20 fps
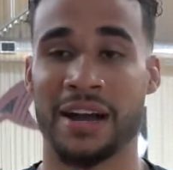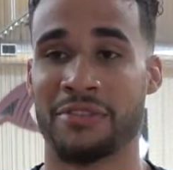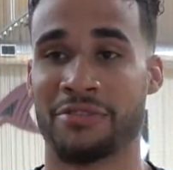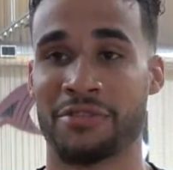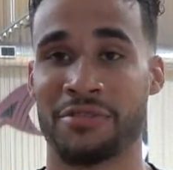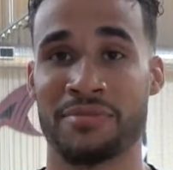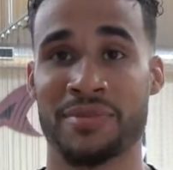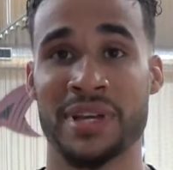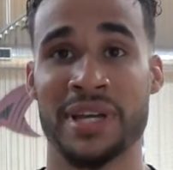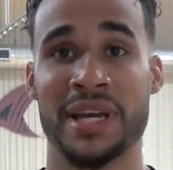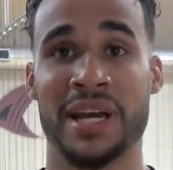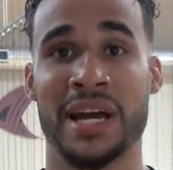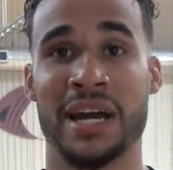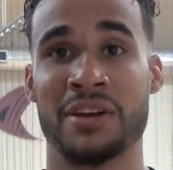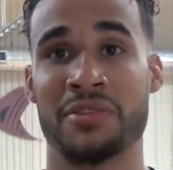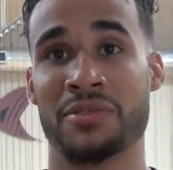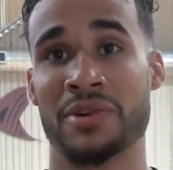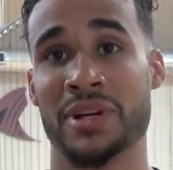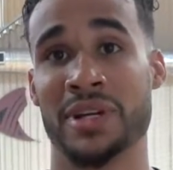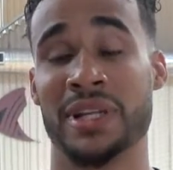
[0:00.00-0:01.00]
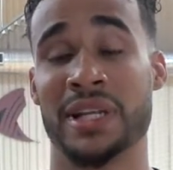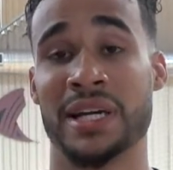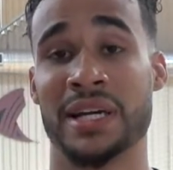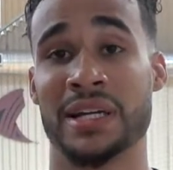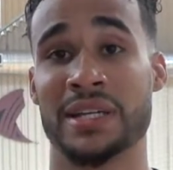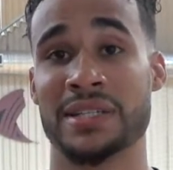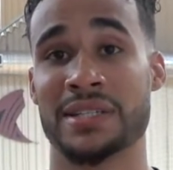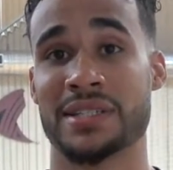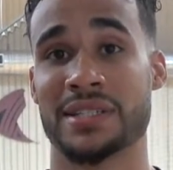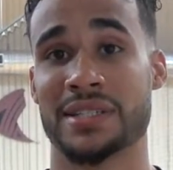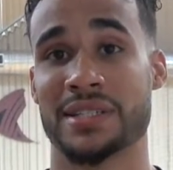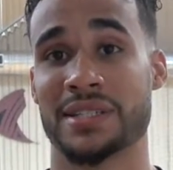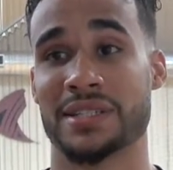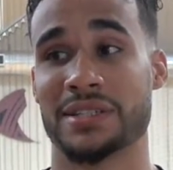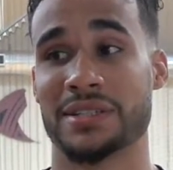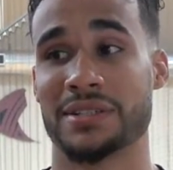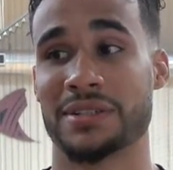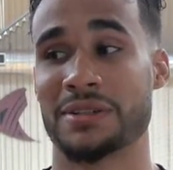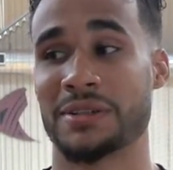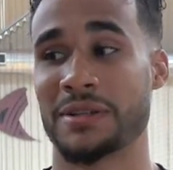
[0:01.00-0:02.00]
for me, I realized
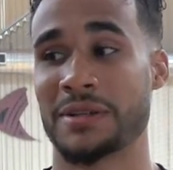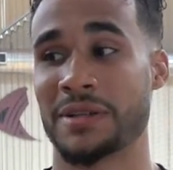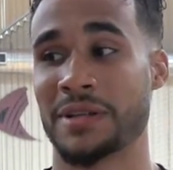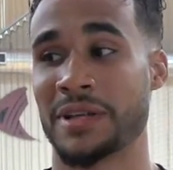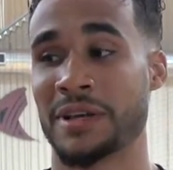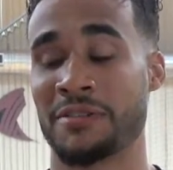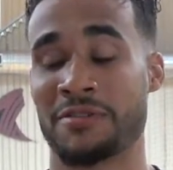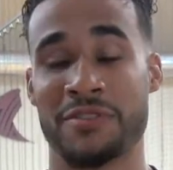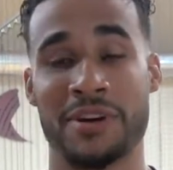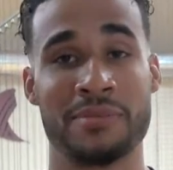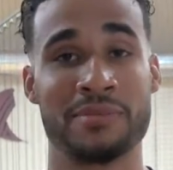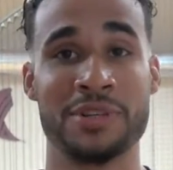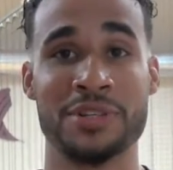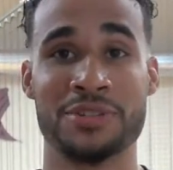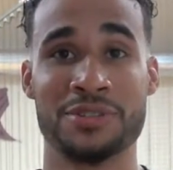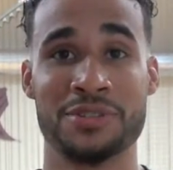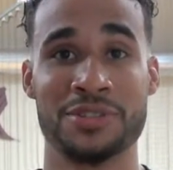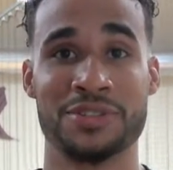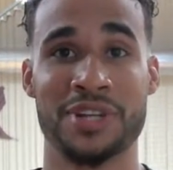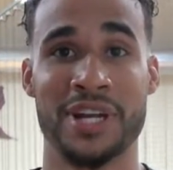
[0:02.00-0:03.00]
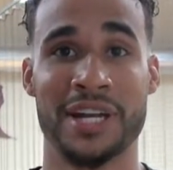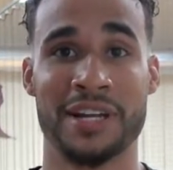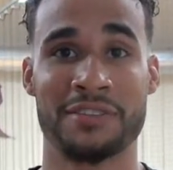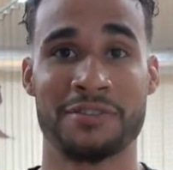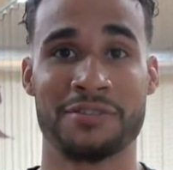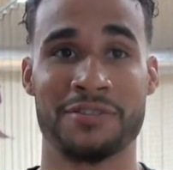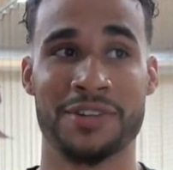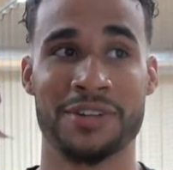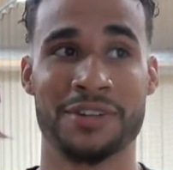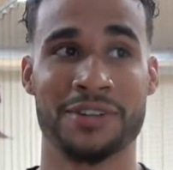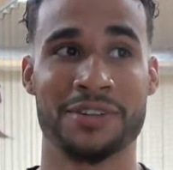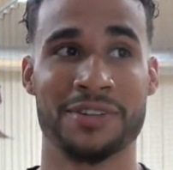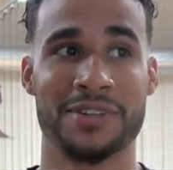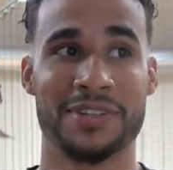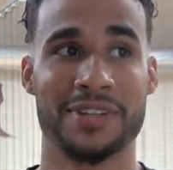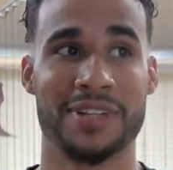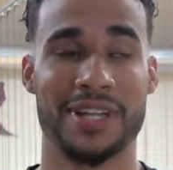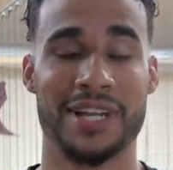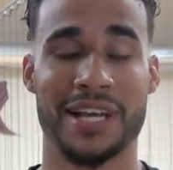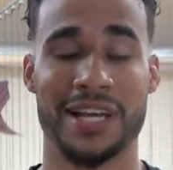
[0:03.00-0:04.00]
if I'm gonna do track and field,
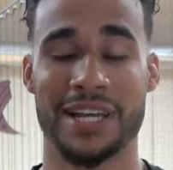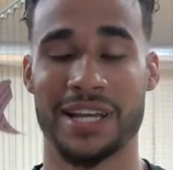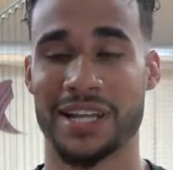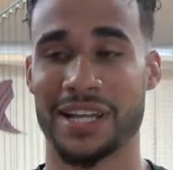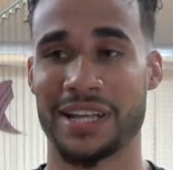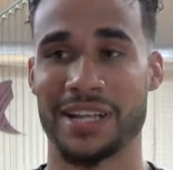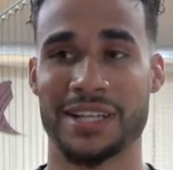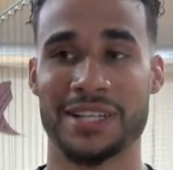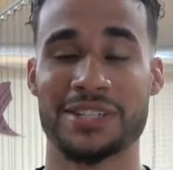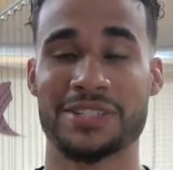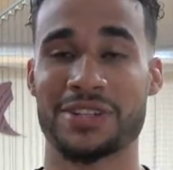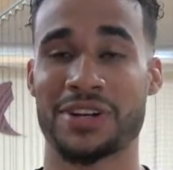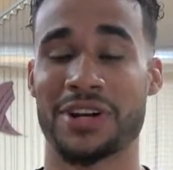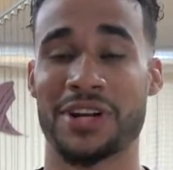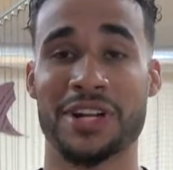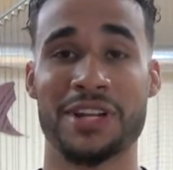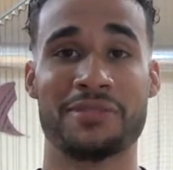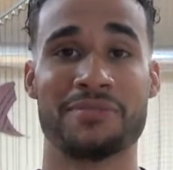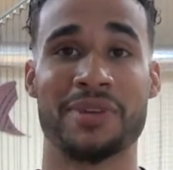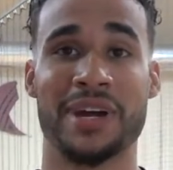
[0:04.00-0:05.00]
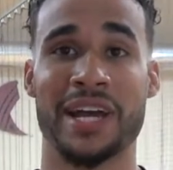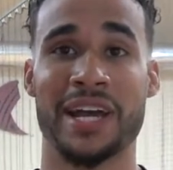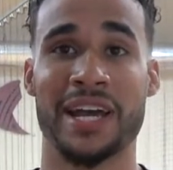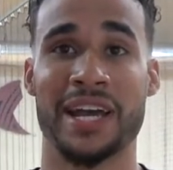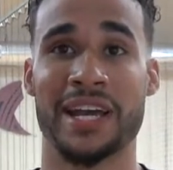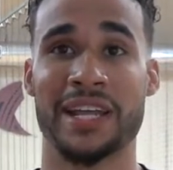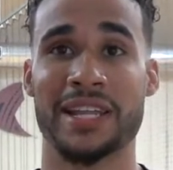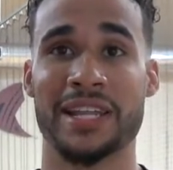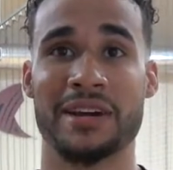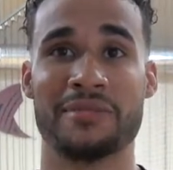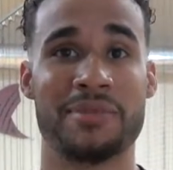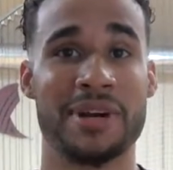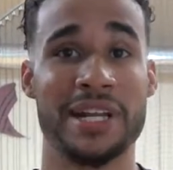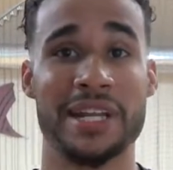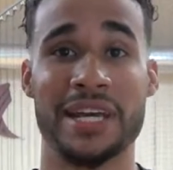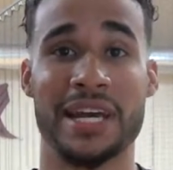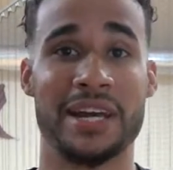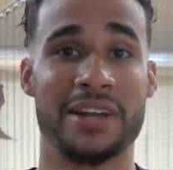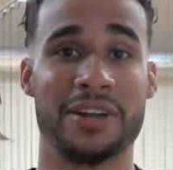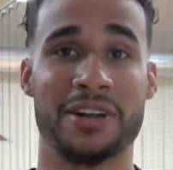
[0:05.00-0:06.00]
it's already in my head that my
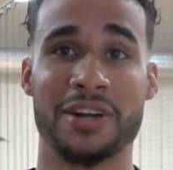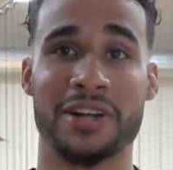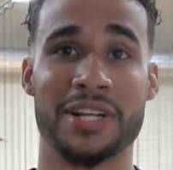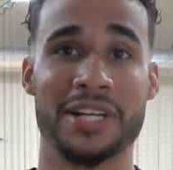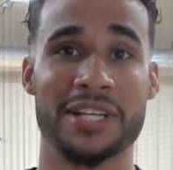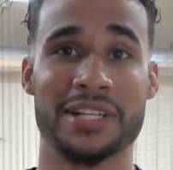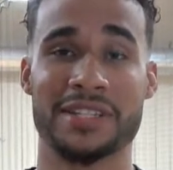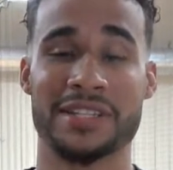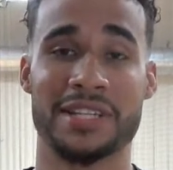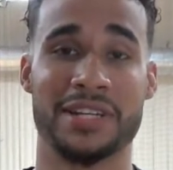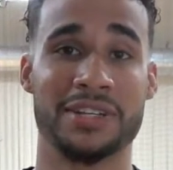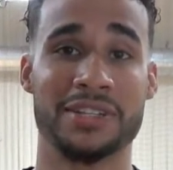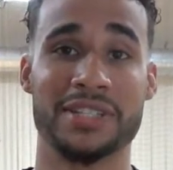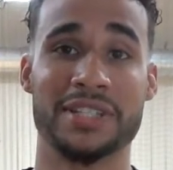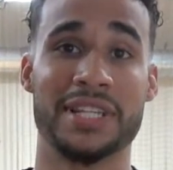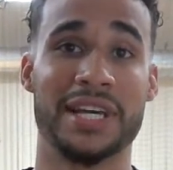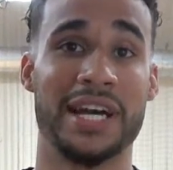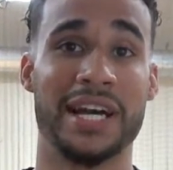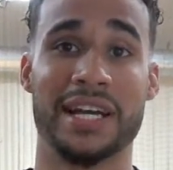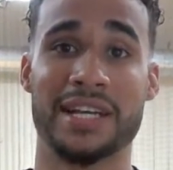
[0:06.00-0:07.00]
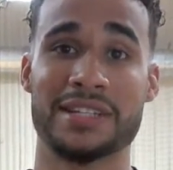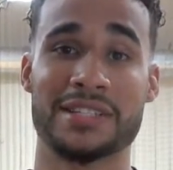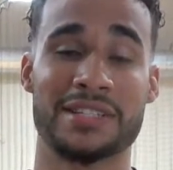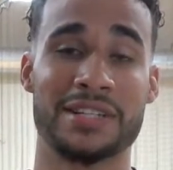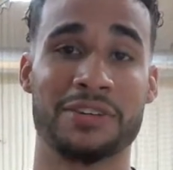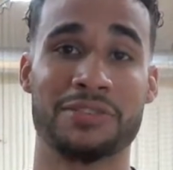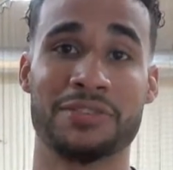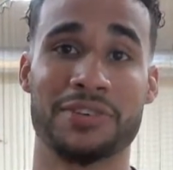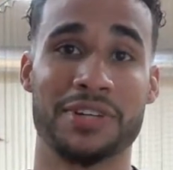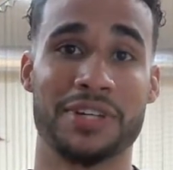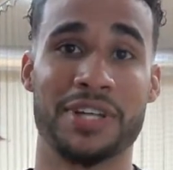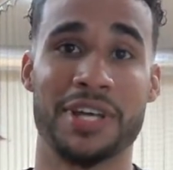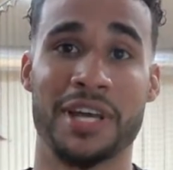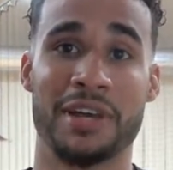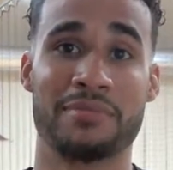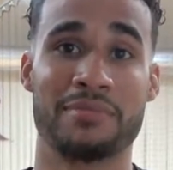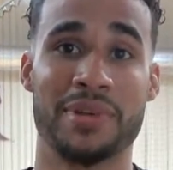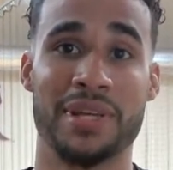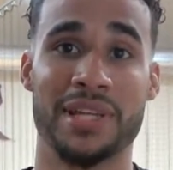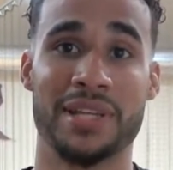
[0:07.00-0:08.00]
dad already excelled to the highest level it
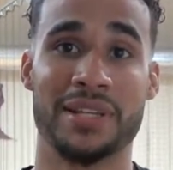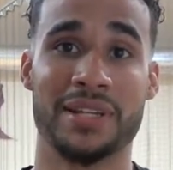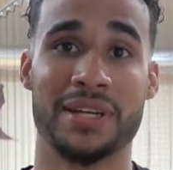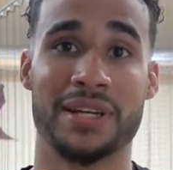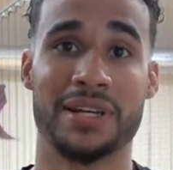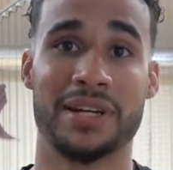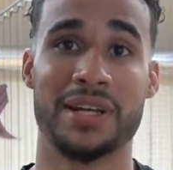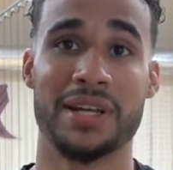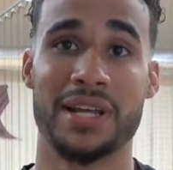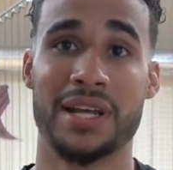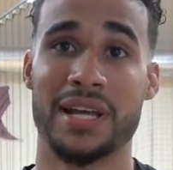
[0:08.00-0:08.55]
can be in there.